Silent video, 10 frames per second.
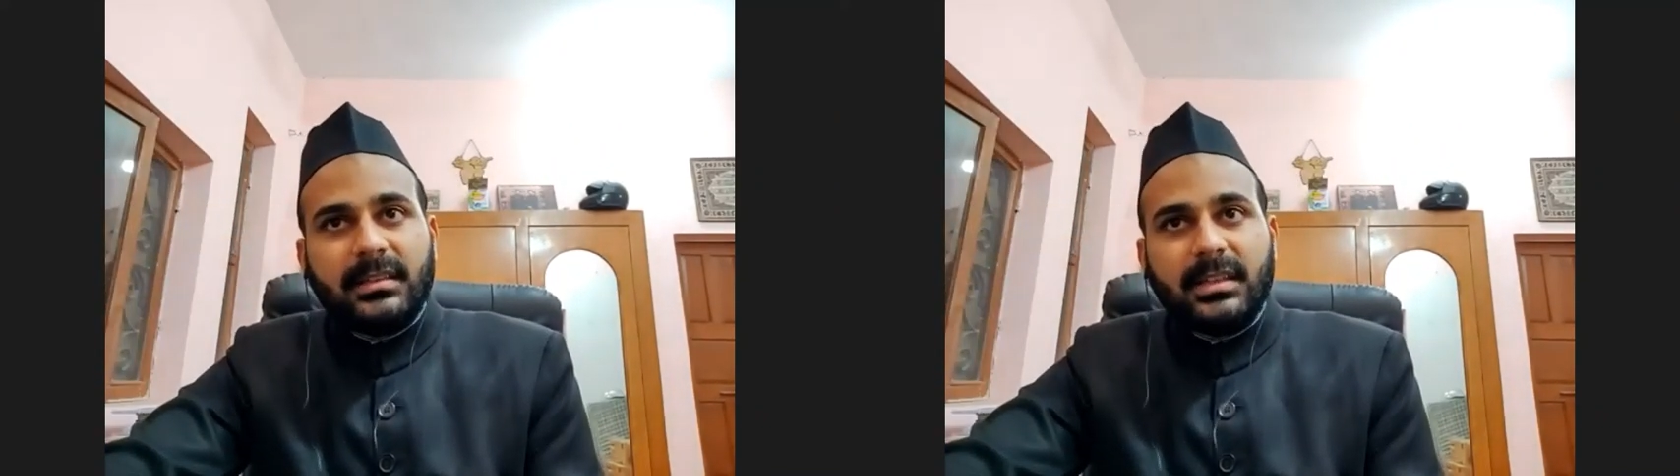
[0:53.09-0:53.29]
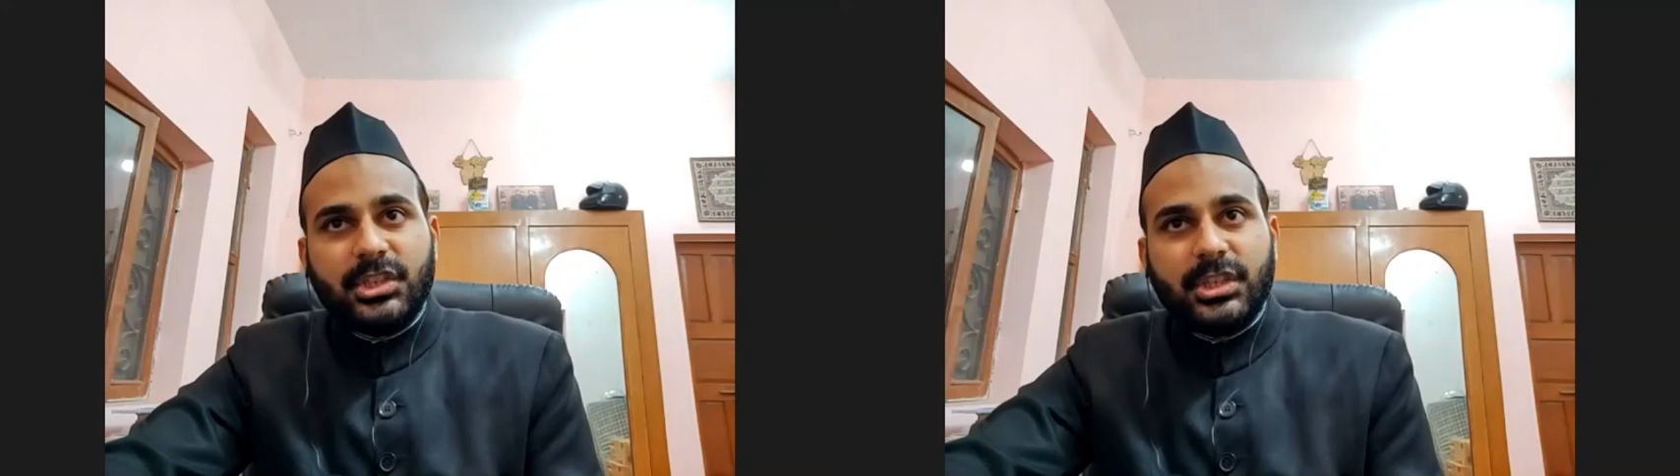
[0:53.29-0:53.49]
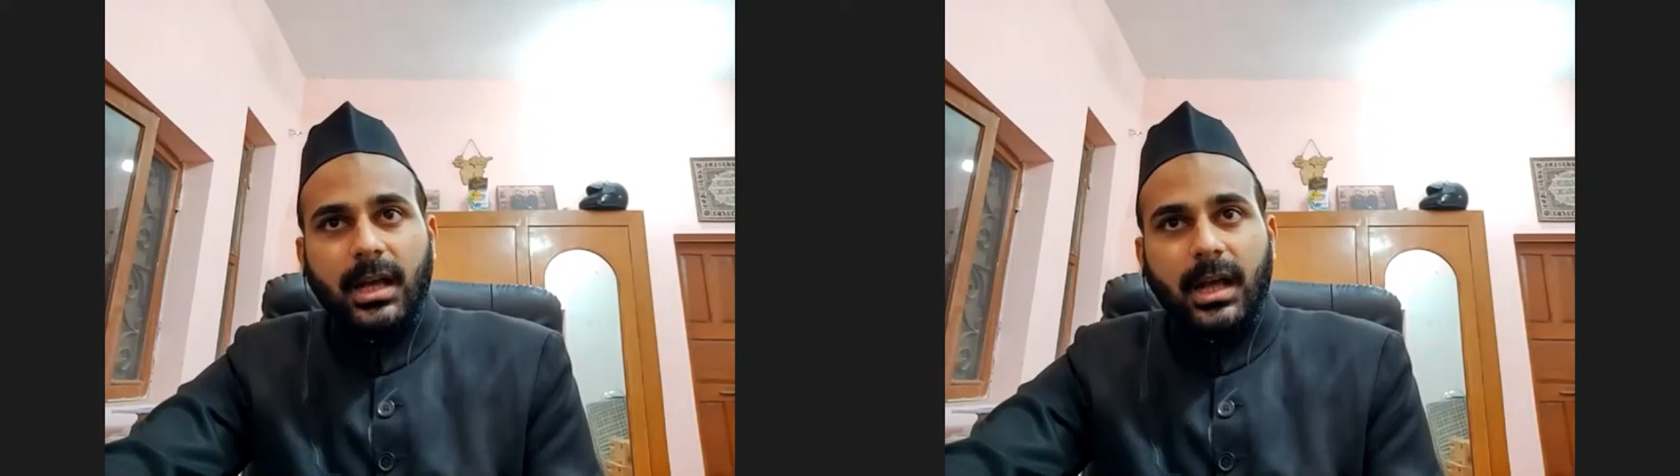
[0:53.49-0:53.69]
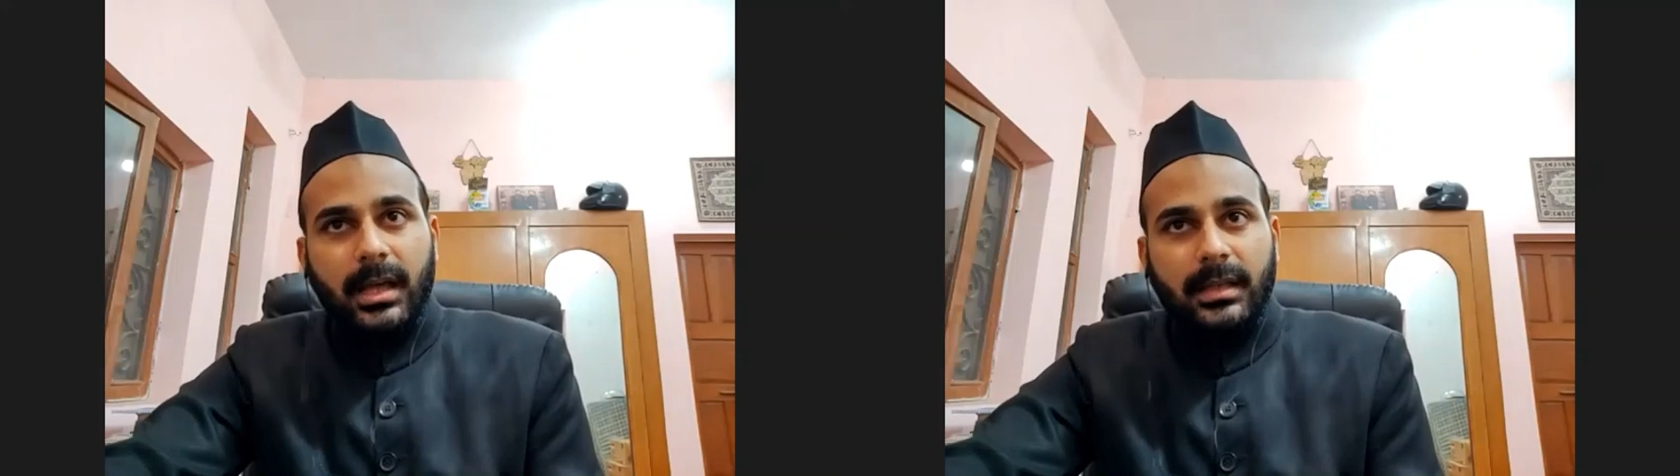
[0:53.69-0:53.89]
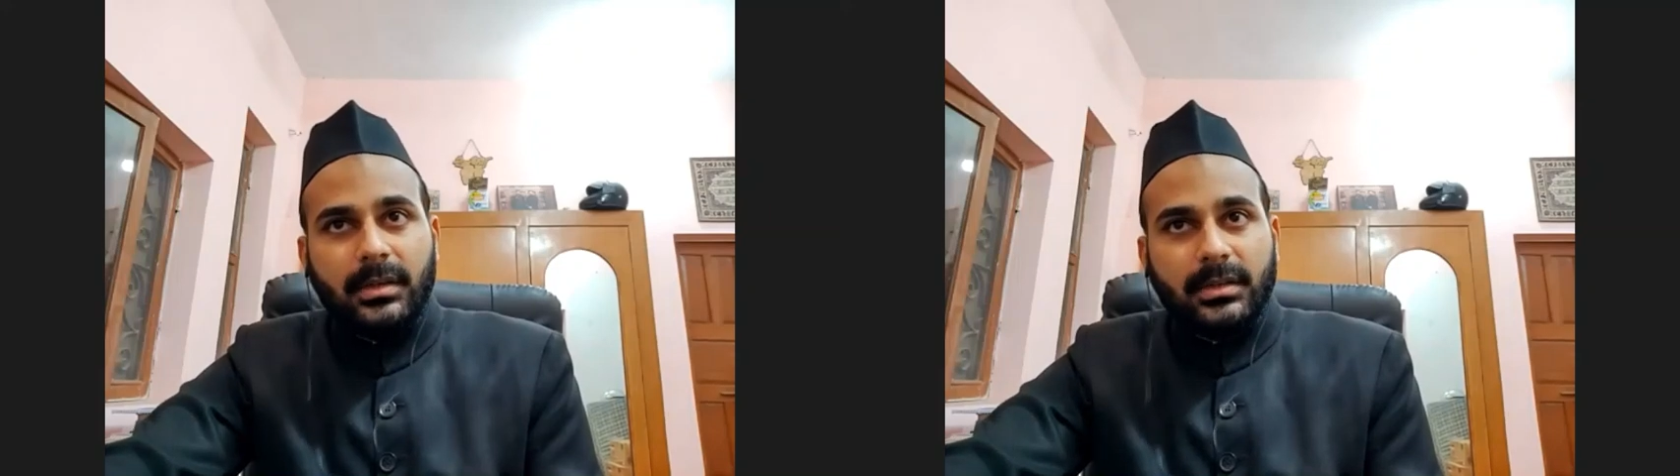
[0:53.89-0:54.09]
the Shia
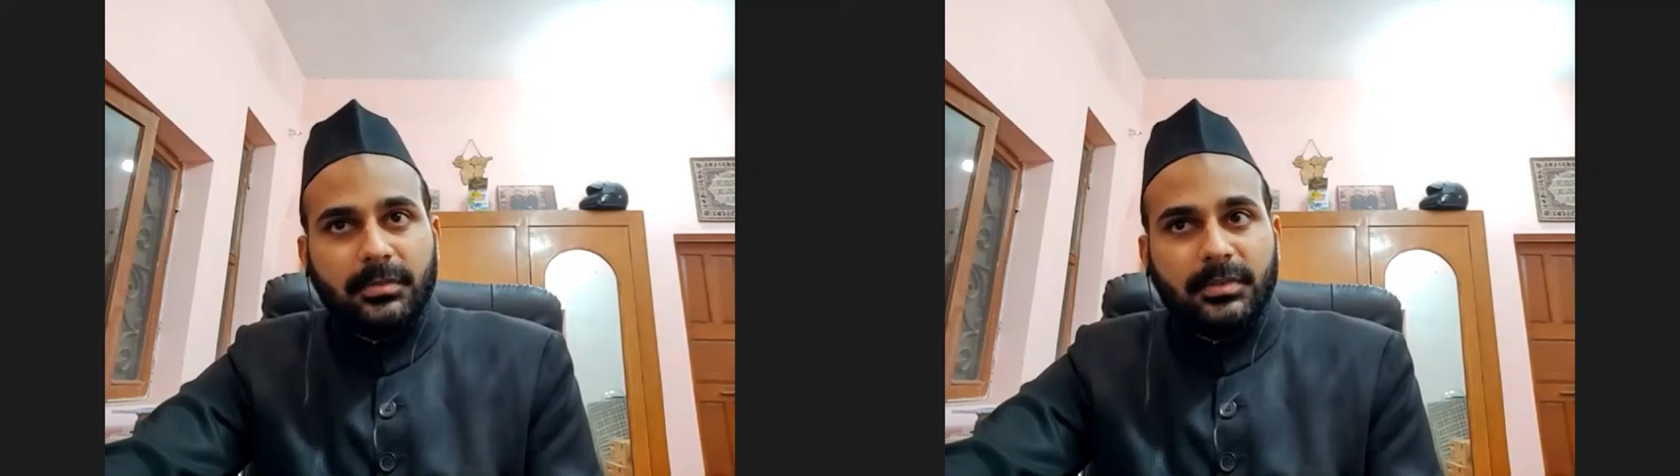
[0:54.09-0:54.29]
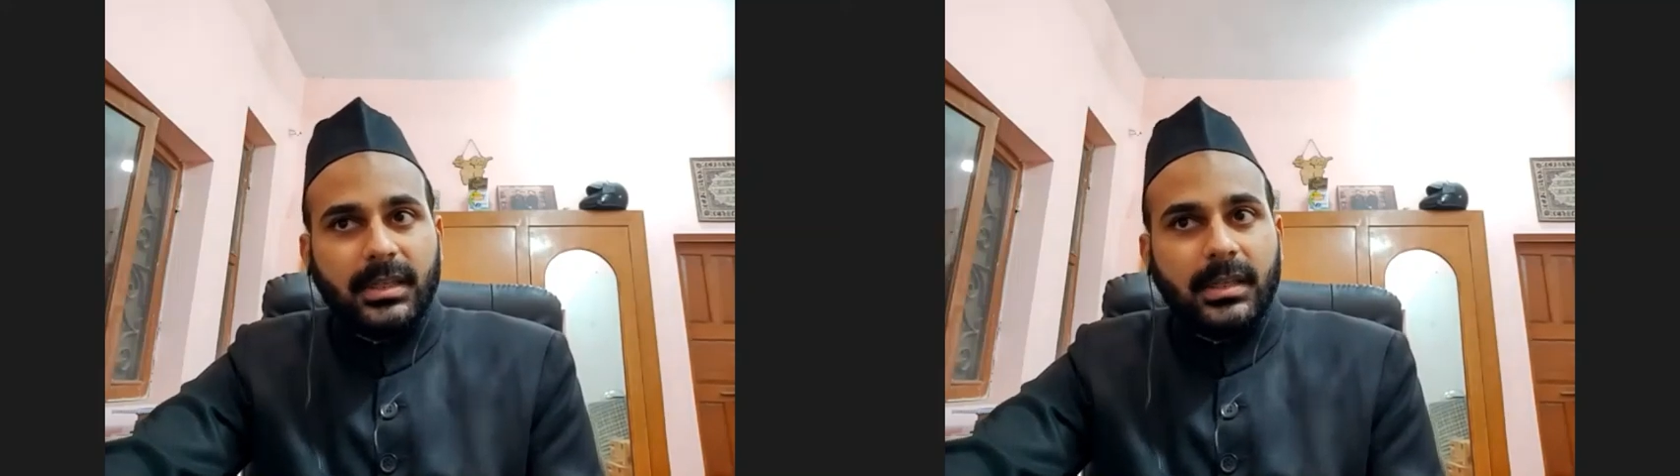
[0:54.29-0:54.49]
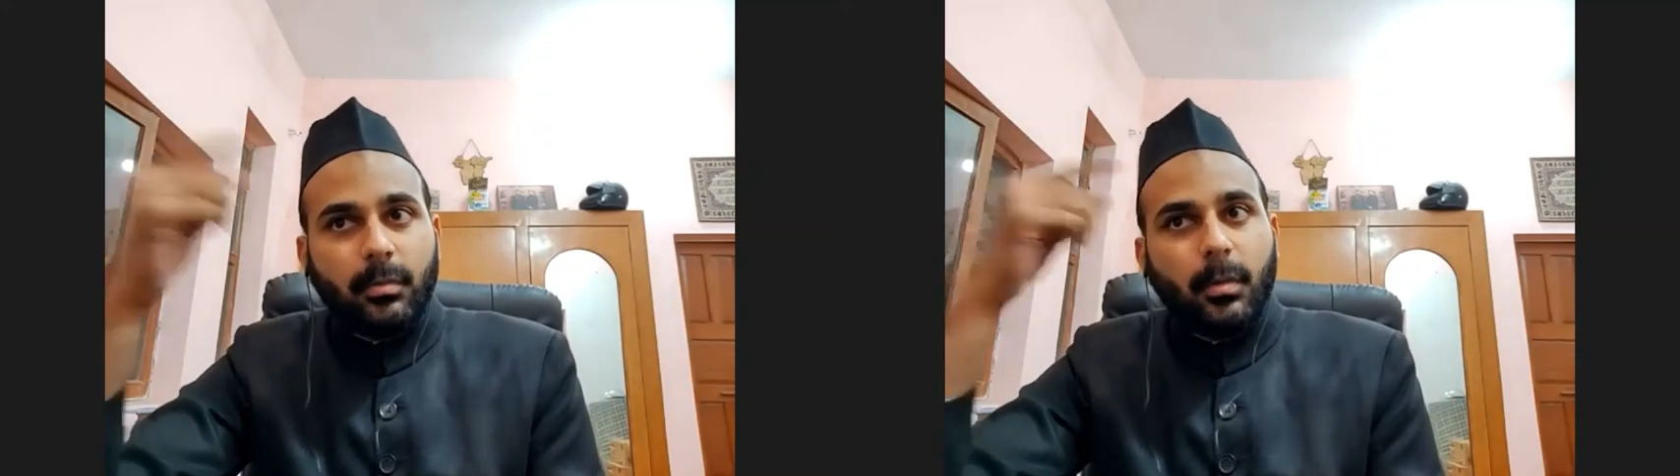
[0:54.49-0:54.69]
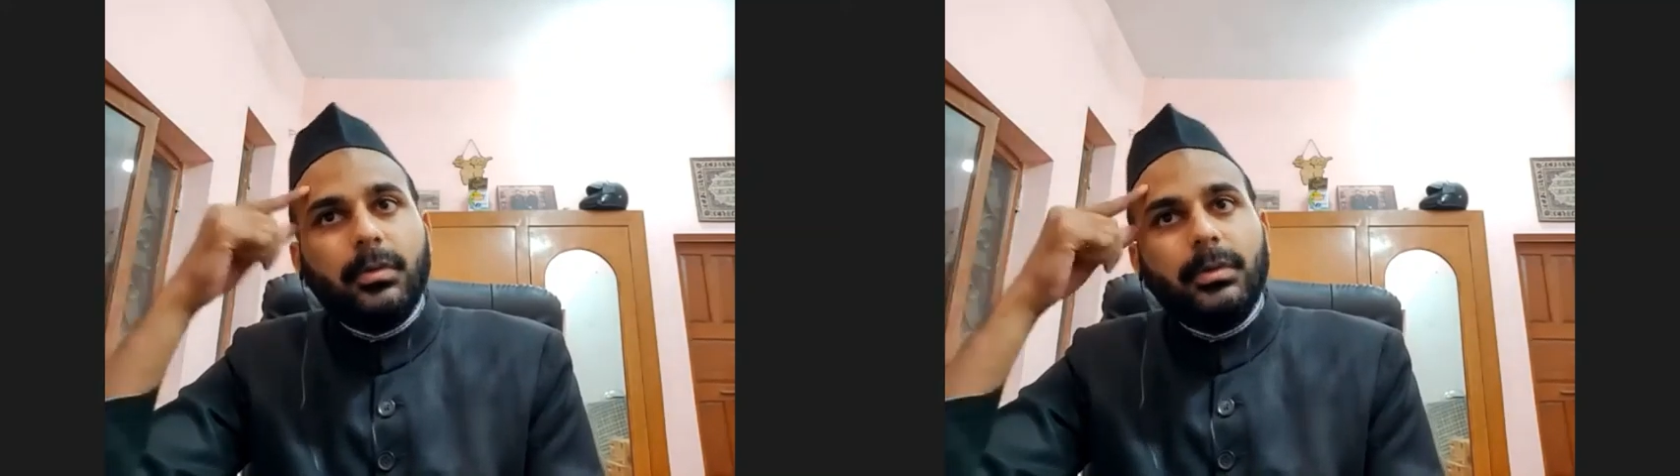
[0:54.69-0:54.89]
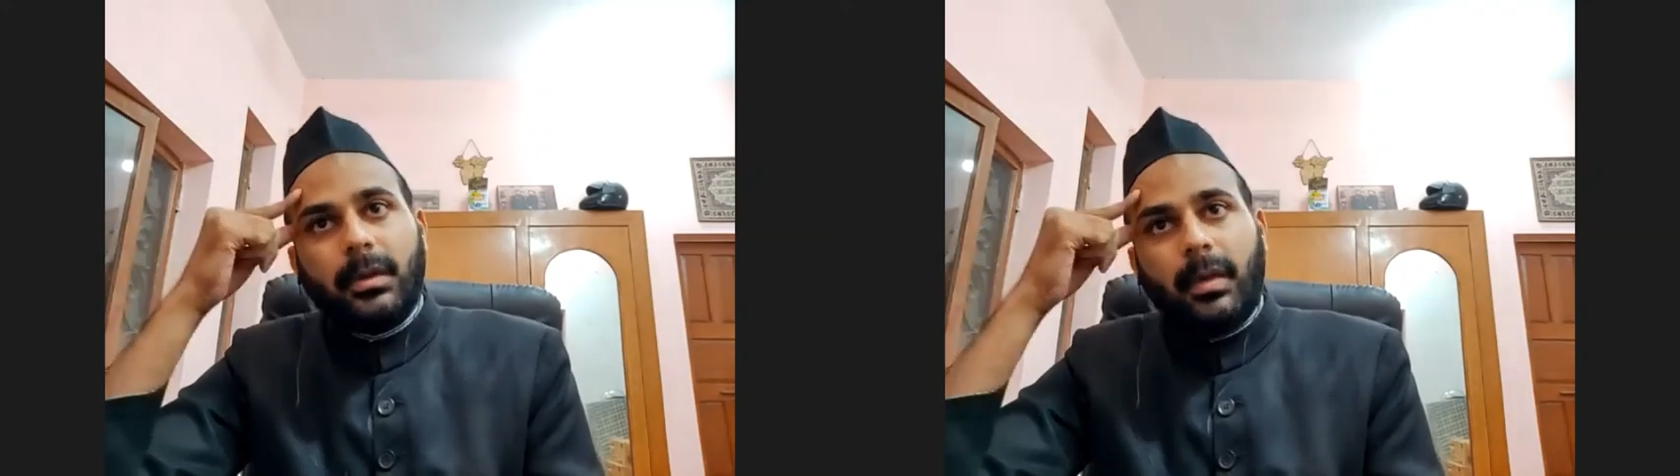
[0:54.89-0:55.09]
in their tafsir, what
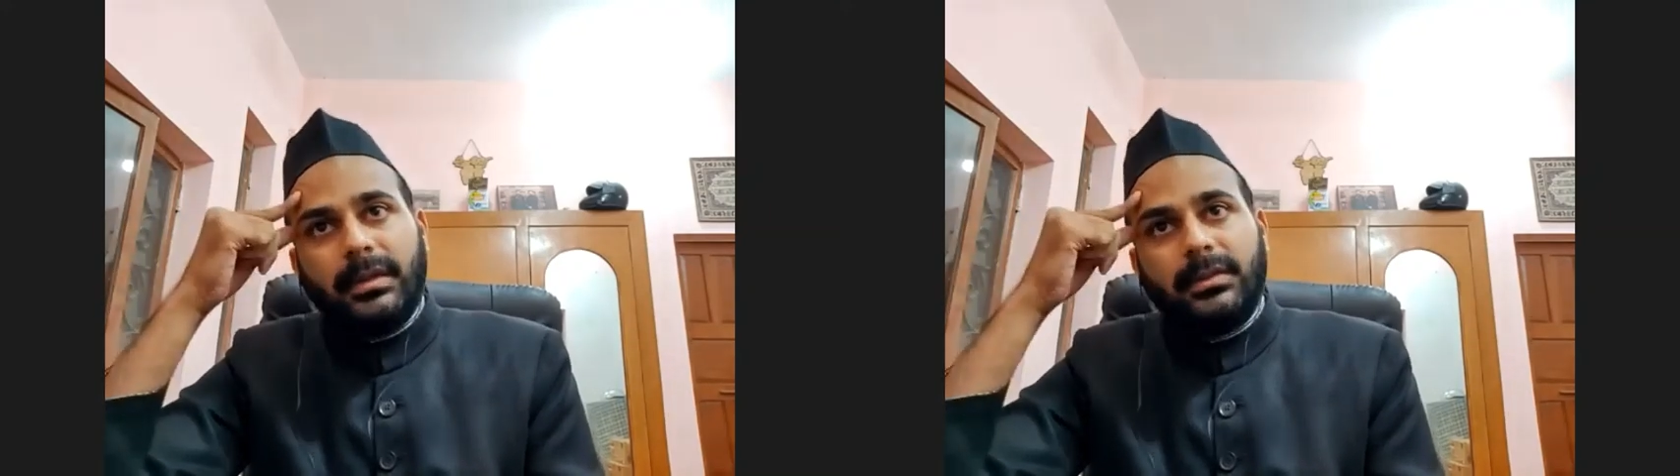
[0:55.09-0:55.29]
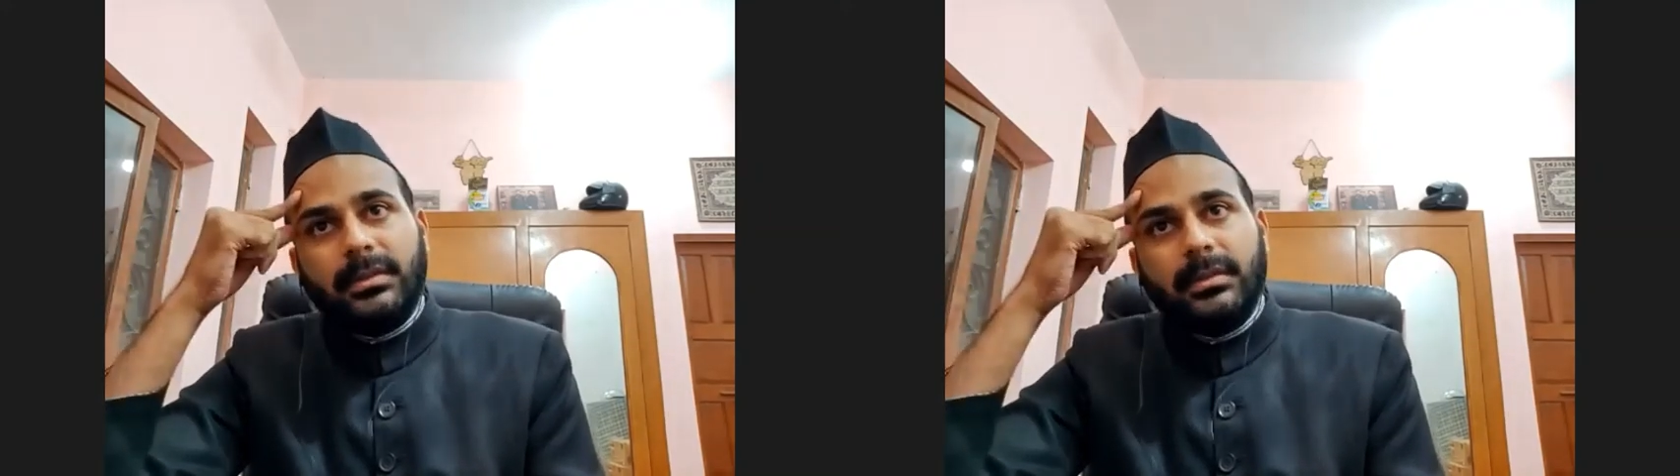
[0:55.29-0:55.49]
do they write?